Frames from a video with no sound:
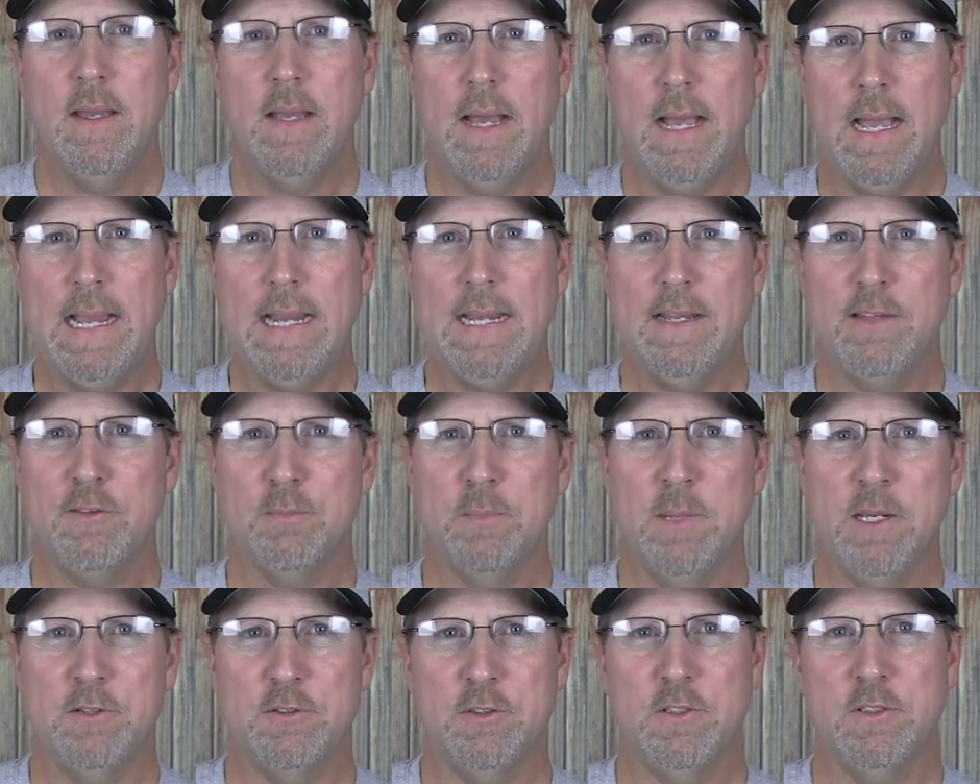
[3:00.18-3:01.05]
Height is
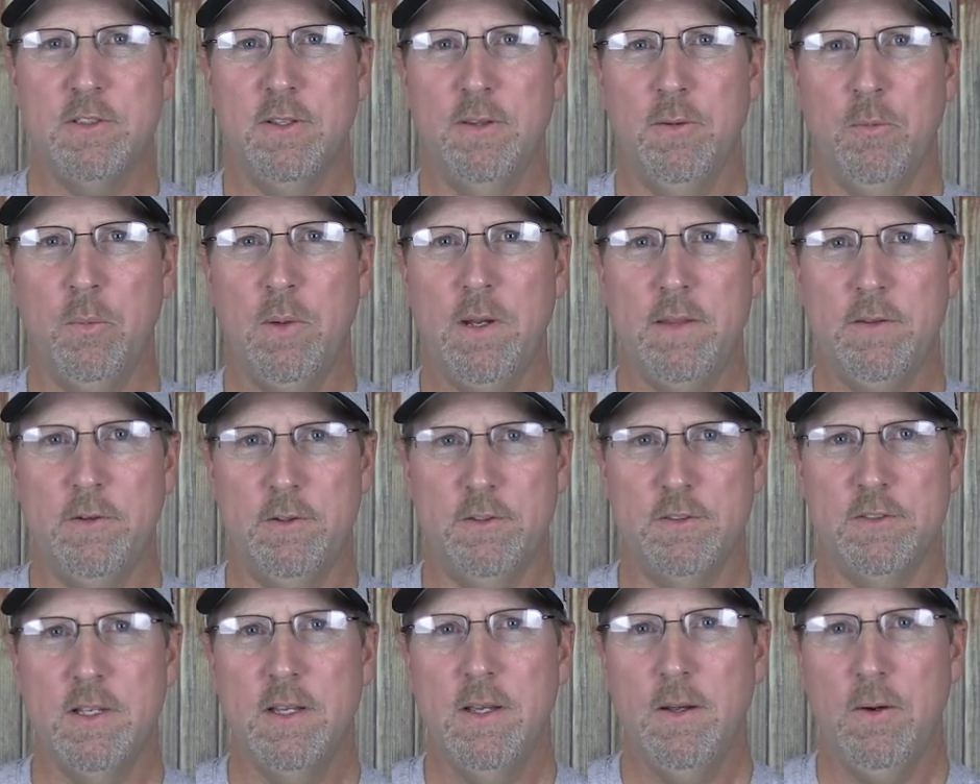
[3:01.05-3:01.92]
measured to the
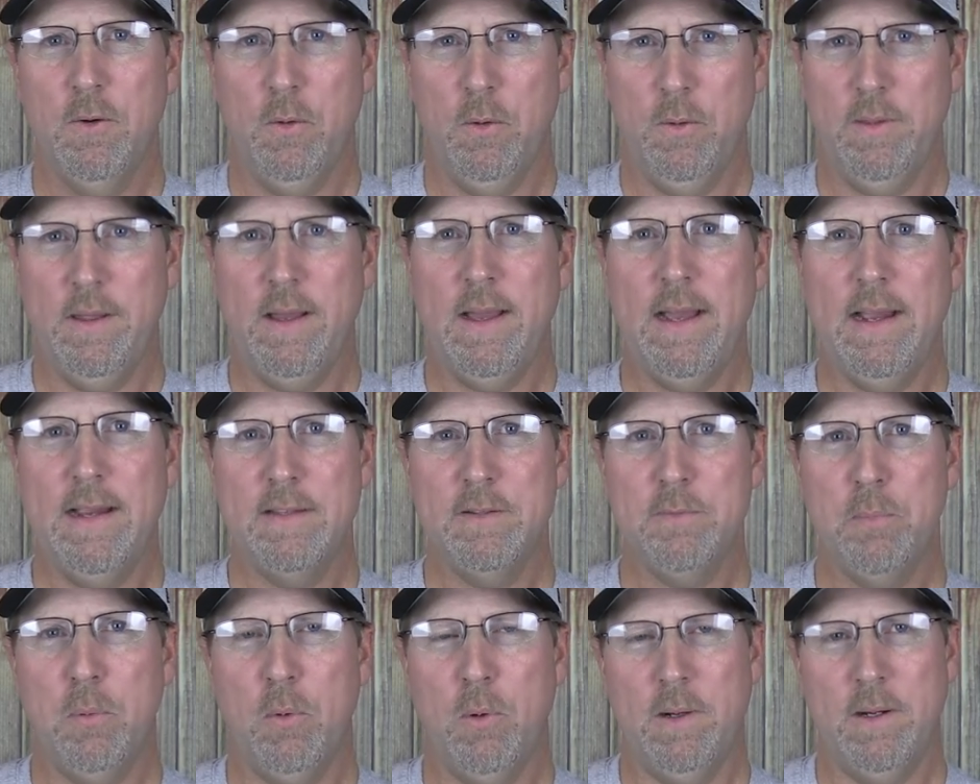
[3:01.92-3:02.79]
withers, or the
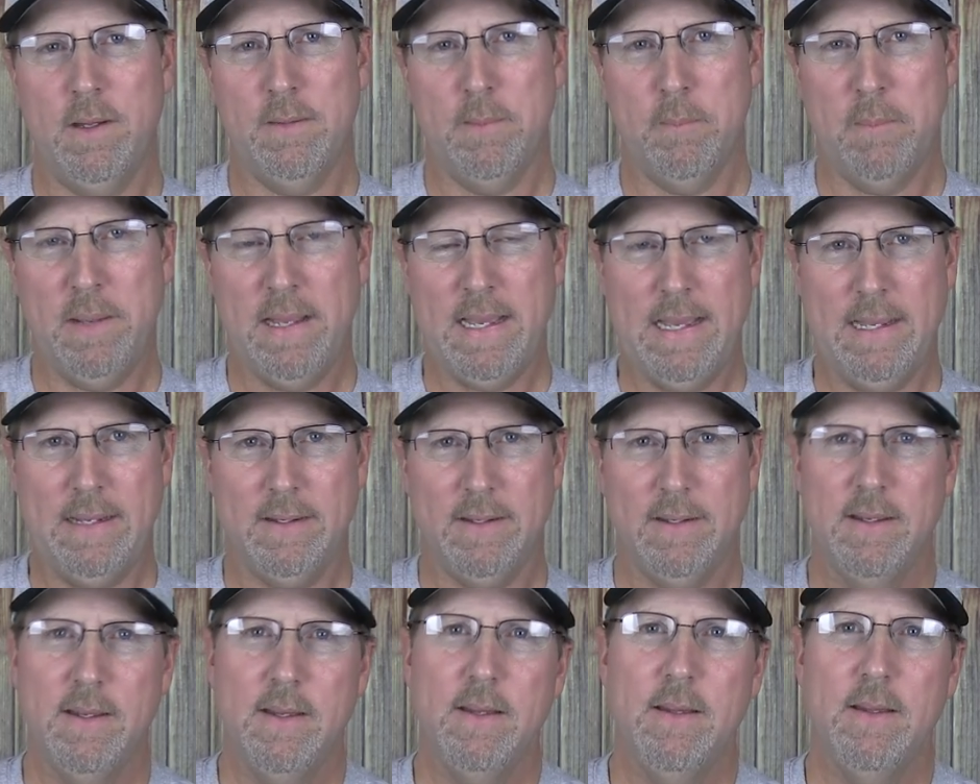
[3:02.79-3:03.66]
highest point on the
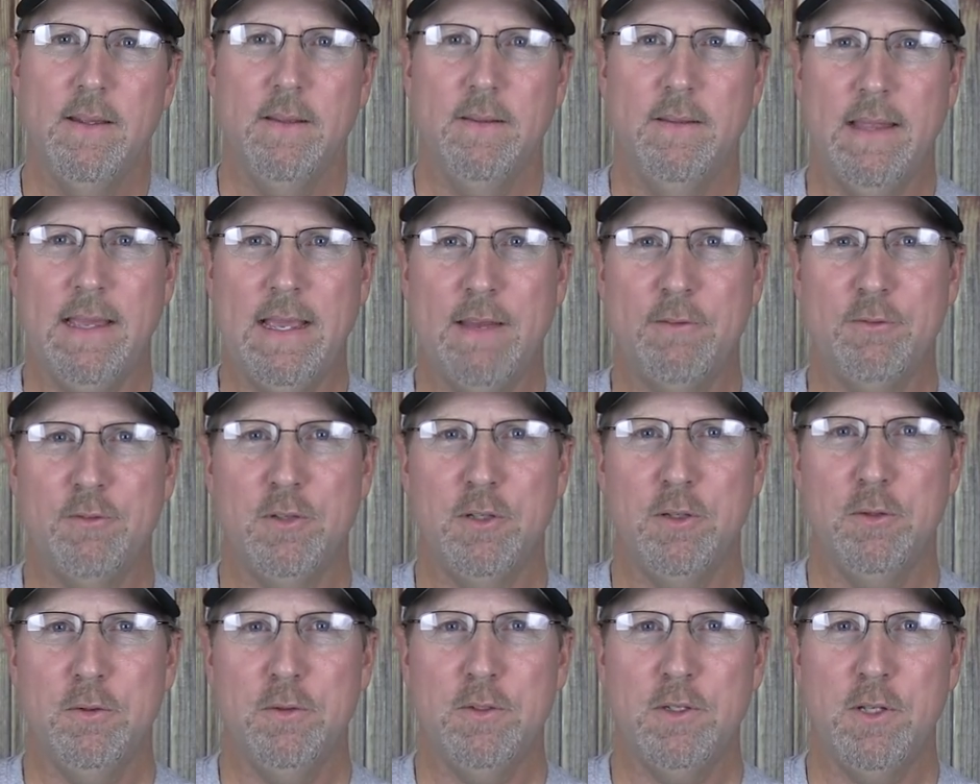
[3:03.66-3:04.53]
back. They have
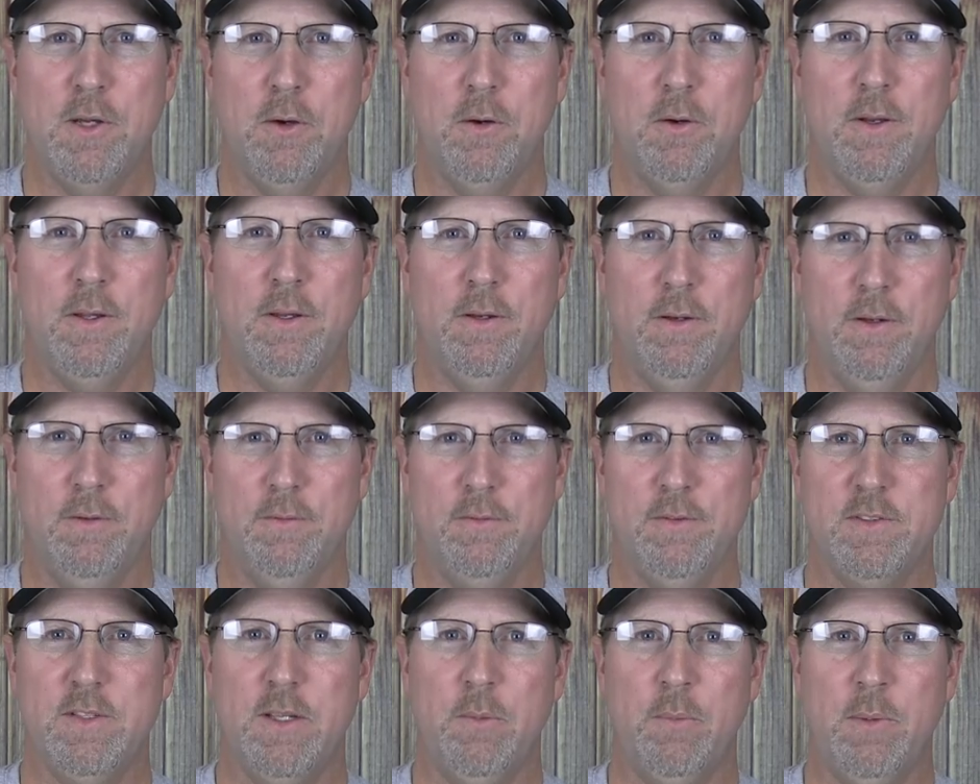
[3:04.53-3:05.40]
two toed
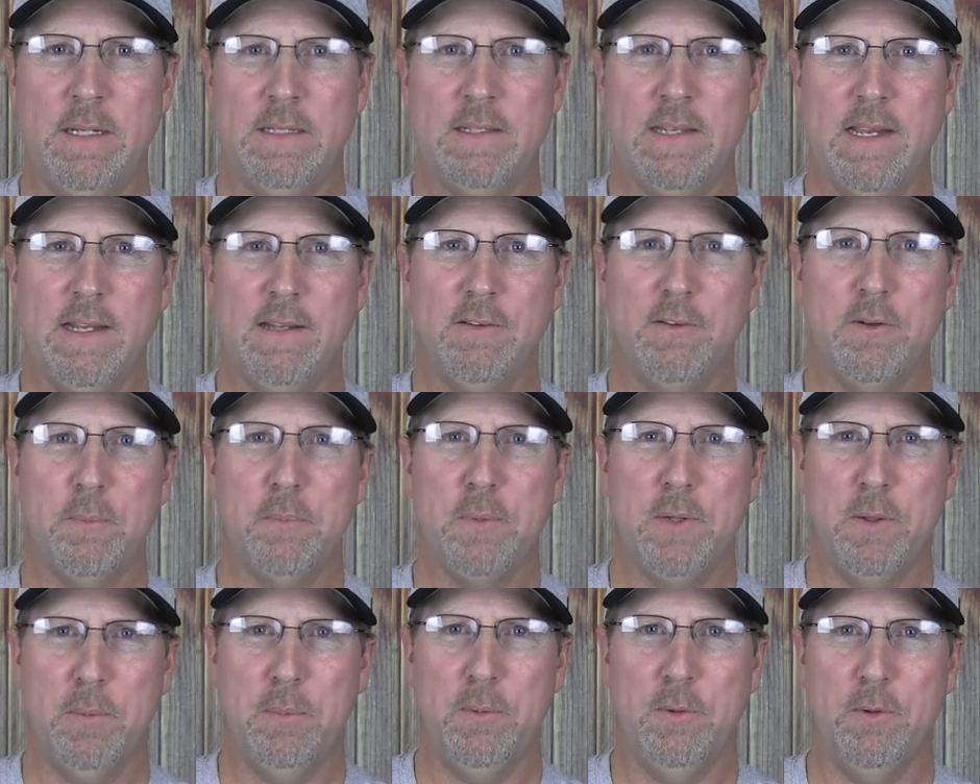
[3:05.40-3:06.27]
hooves, rectangular
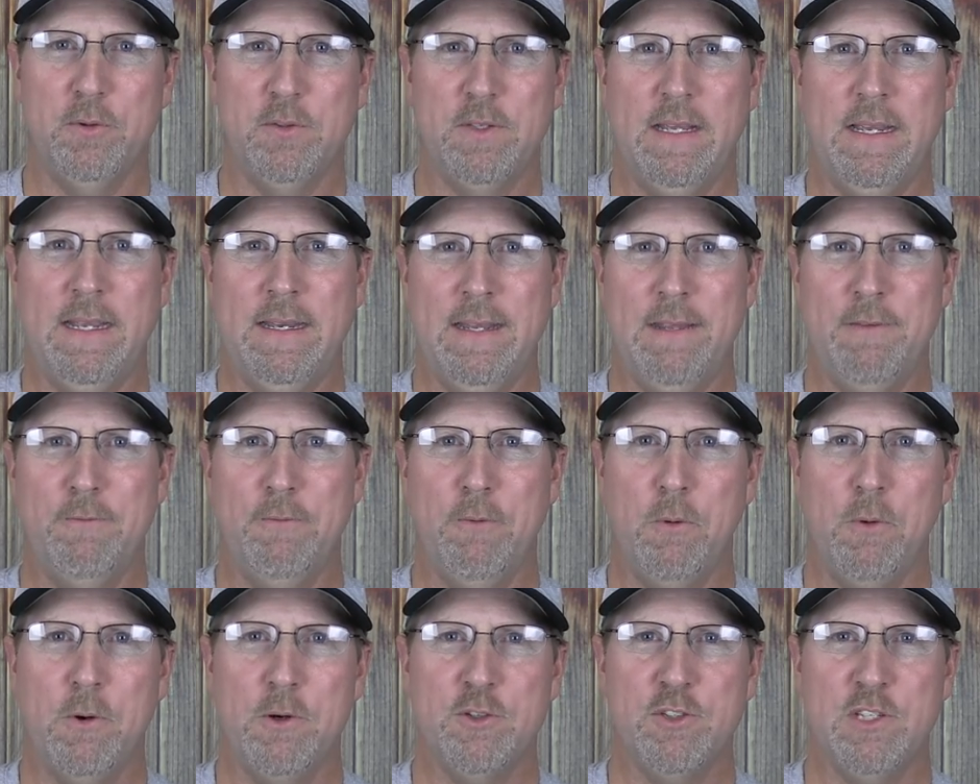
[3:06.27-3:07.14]
pupils, and a
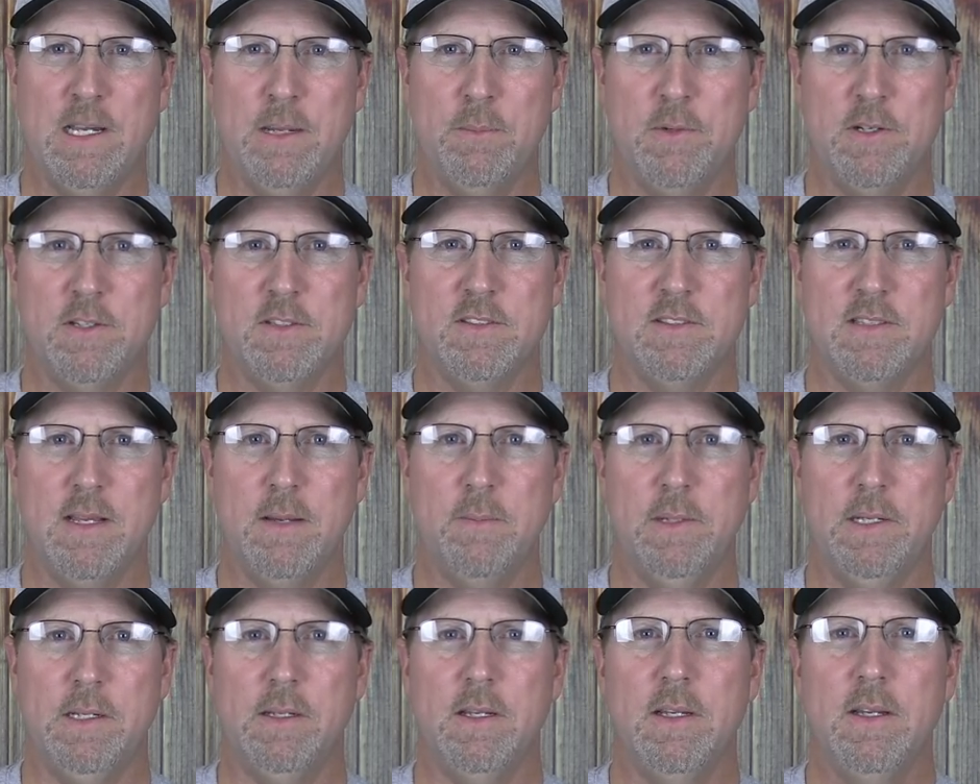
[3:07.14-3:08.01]
four chambered
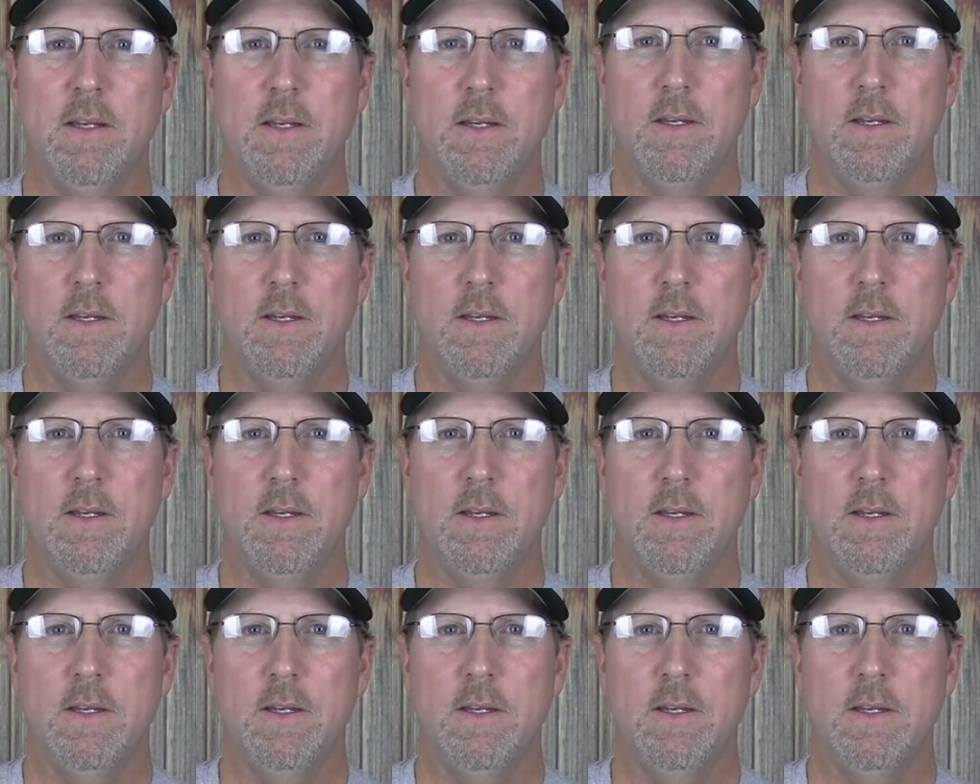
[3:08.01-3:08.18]
stomach.